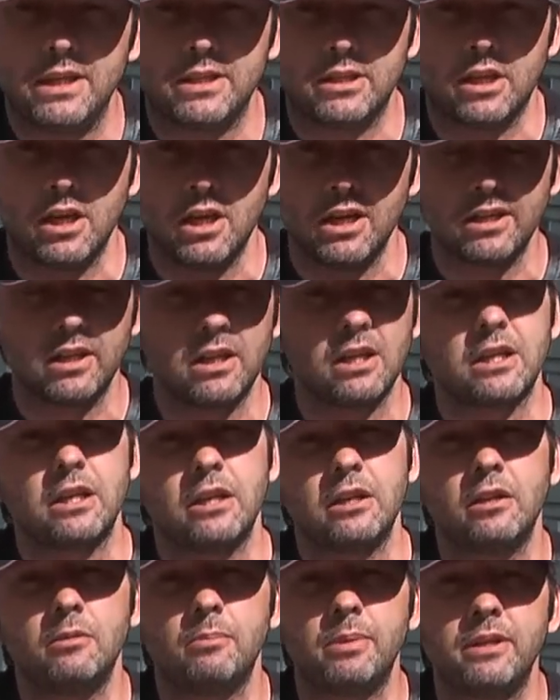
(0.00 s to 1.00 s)
It's kind of like
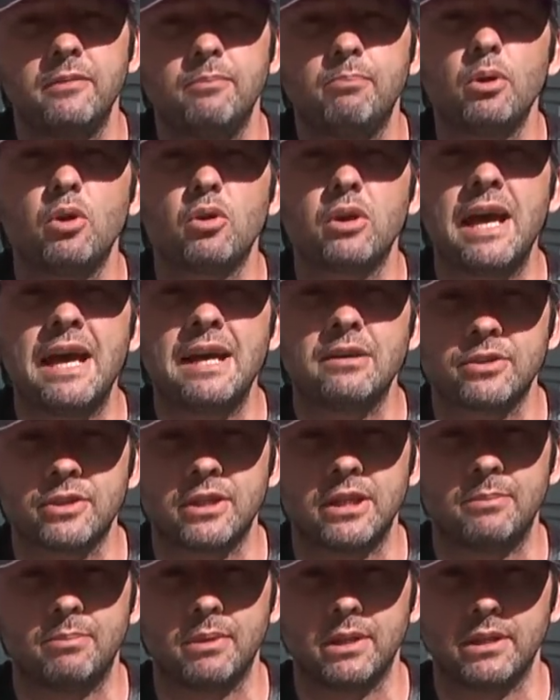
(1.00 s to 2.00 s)
a little bit of blog
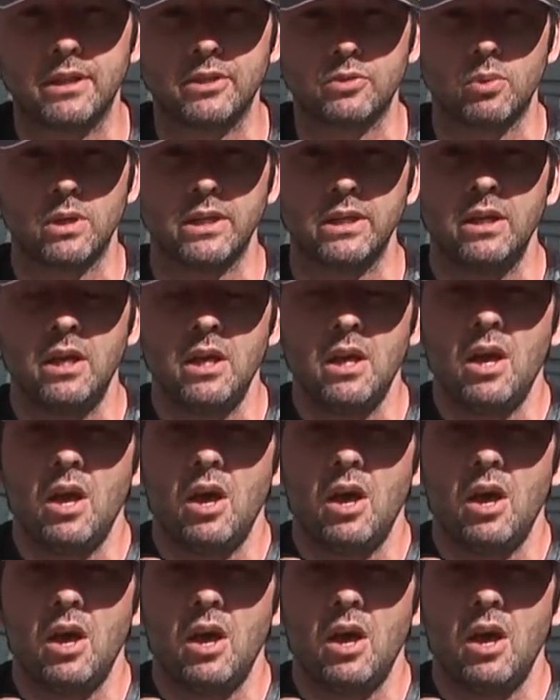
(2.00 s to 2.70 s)
housekeeping, this one.